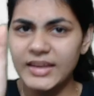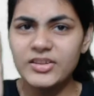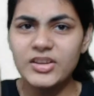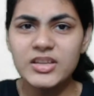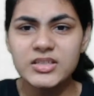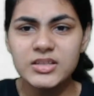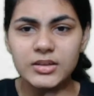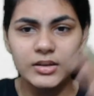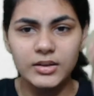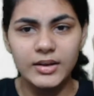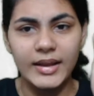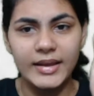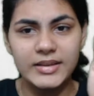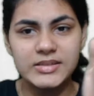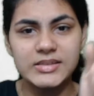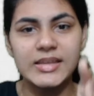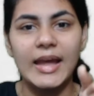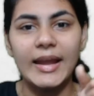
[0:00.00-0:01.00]
just
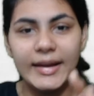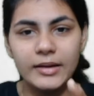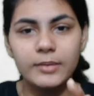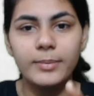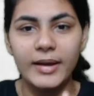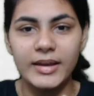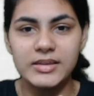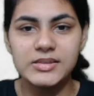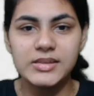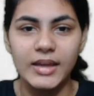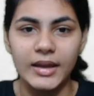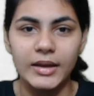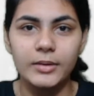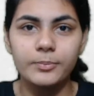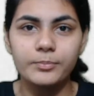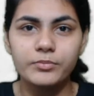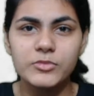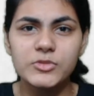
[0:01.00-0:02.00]
like side by
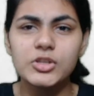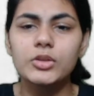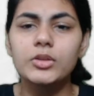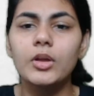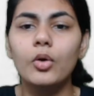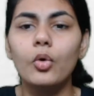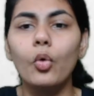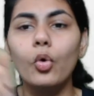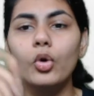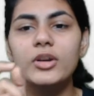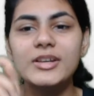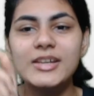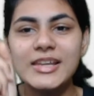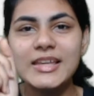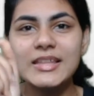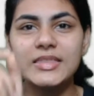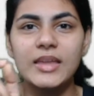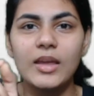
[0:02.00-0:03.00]
side. So the
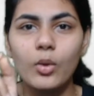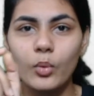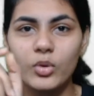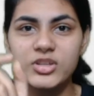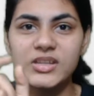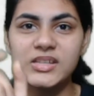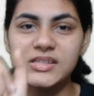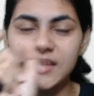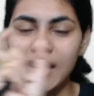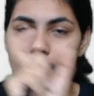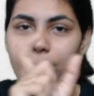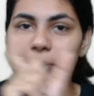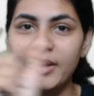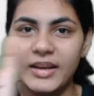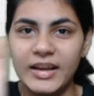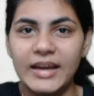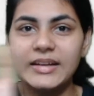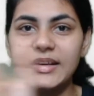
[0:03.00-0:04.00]
only thing which is
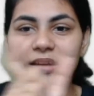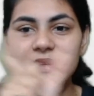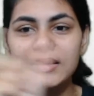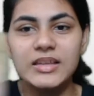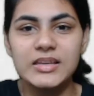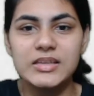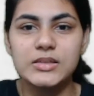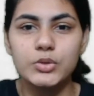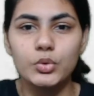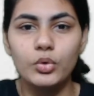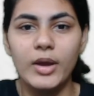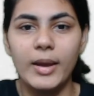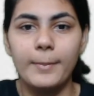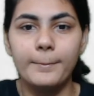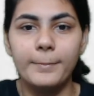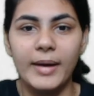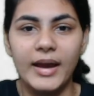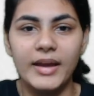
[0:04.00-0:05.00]
separating these two
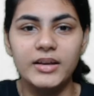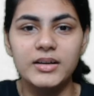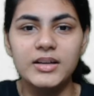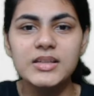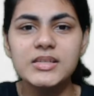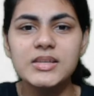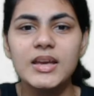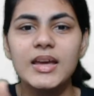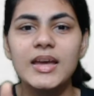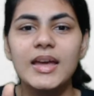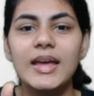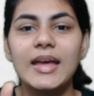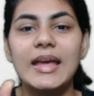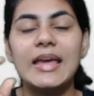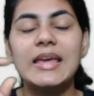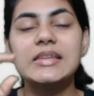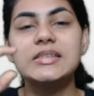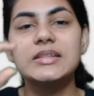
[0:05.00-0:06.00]
empires
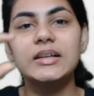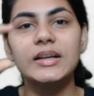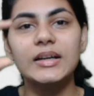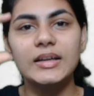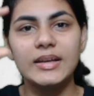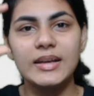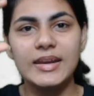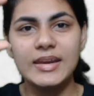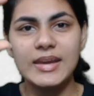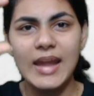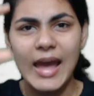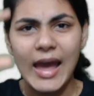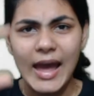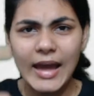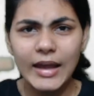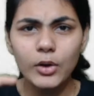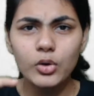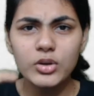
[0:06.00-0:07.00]
is a
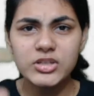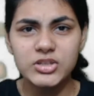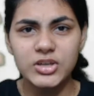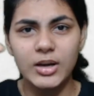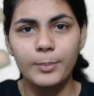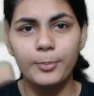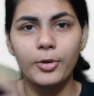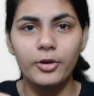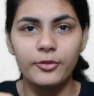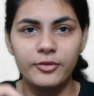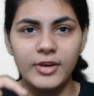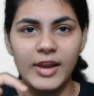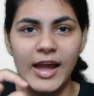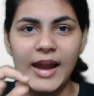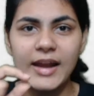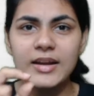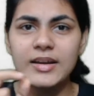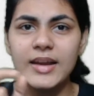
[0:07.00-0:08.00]
narrow strip of
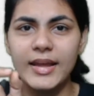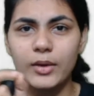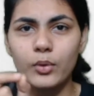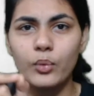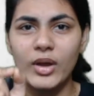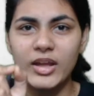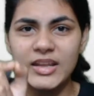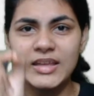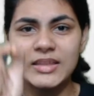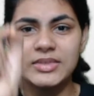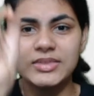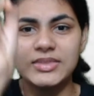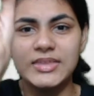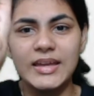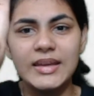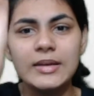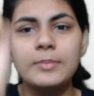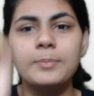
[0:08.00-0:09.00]
land, like a very
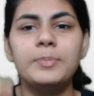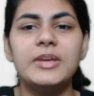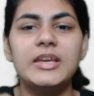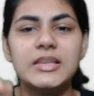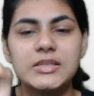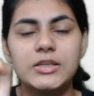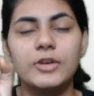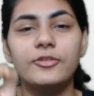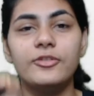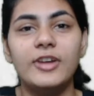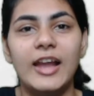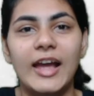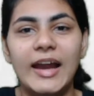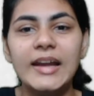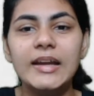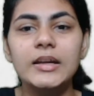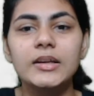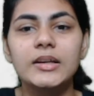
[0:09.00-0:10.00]
thin piece of
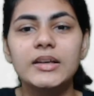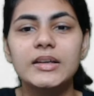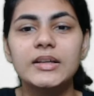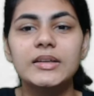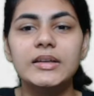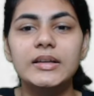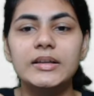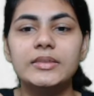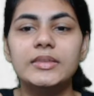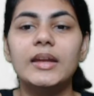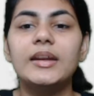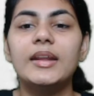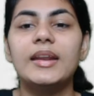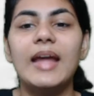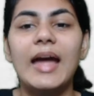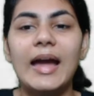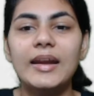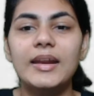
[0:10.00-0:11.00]
land that
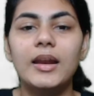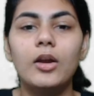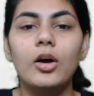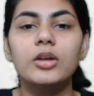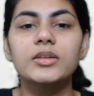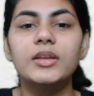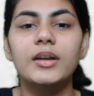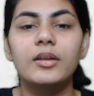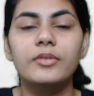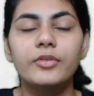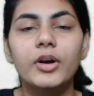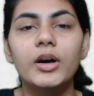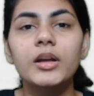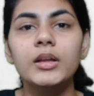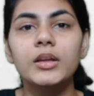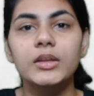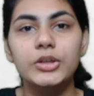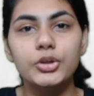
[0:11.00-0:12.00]
ran along the
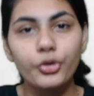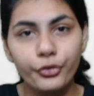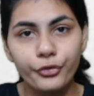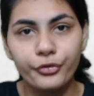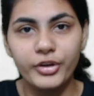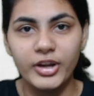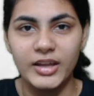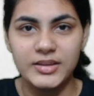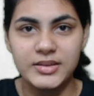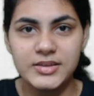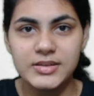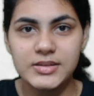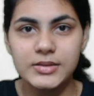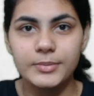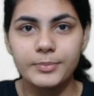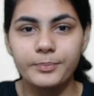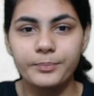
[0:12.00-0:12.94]
river Euphrates.